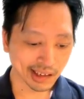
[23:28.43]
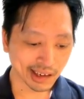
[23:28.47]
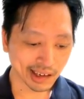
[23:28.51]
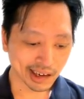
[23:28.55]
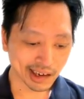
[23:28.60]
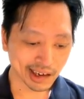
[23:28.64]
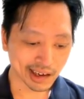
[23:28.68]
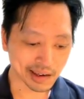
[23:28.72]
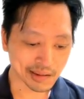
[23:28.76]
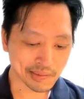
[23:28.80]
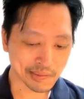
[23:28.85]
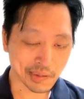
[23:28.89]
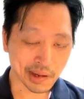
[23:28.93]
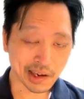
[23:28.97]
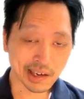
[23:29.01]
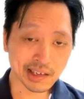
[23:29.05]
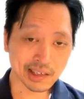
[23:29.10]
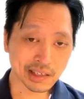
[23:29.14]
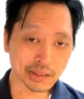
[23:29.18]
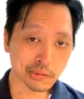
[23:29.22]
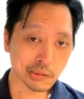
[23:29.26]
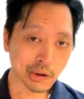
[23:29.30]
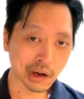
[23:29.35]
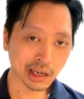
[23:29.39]
um, it
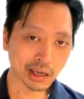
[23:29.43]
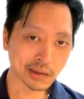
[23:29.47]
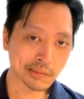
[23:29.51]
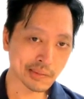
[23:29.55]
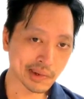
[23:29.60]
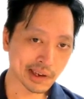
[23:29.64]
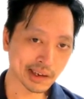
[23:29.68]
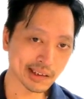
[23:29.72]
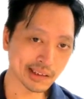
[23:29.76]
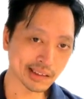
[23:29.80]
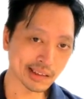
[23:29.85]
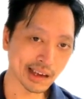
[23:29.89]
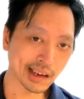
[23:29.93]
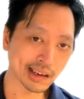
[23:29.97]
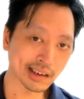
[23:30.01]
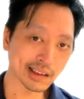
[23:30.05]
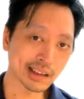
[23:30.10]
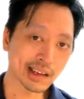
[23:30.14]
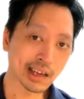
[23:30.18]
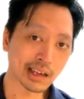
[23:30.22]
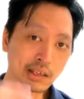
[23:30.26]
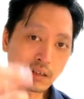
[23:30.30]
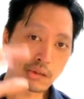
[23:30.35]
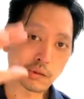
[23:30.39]
is recommended that
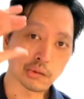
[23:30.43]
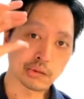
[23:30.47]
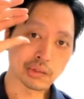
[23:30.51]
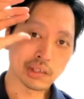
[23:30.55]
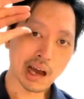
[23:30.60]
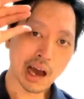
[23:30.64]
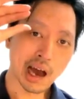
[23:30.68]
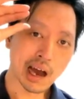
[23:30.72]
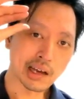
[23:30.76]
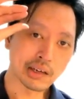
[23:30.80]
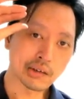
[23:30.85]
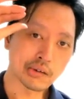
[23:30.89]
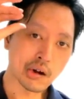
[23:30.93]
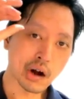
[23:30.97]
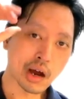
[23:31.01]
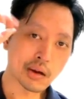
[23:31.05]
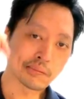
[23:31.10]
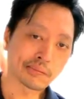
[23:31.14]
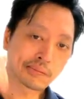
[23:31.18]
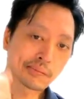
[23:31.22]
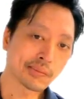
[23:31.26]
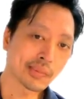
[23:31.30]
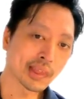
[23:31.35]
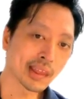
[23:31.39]
they use eye
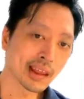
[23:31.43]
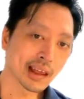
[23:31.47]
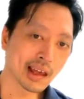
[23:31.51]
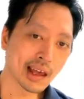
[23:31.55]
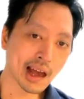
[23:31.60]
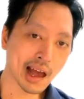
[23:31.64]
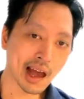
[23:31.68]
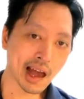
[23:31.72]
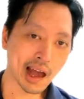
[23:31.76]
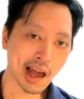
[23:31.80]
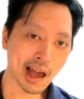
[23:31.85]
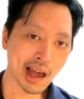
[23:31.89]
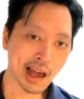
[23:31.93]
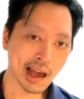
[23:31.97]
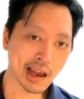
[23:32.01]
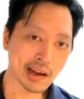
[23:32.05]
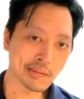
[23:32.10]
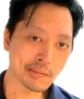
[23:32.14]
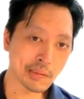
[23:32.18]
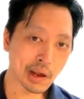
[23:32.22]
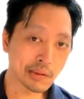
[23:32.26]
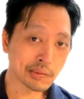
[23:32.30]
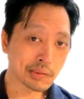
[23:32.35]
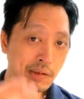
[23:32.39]
drop
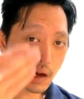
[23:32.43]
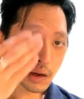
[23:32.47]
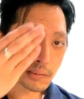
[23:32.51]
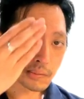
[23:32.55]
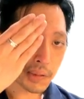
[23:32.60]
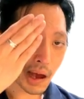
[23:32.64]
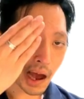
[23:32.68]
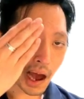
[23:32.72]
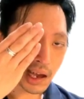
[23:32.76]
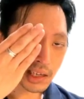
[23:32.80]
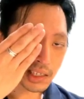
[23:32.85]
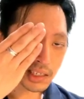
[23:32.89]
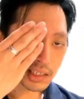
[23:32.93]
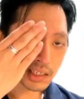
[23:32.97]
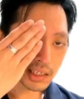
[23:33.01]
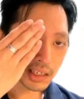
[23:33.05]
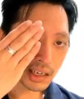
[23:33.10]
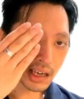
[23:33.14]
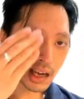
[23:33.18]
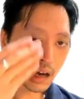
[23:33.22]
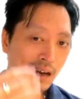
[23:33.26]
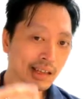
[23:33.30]
and maybe a patch,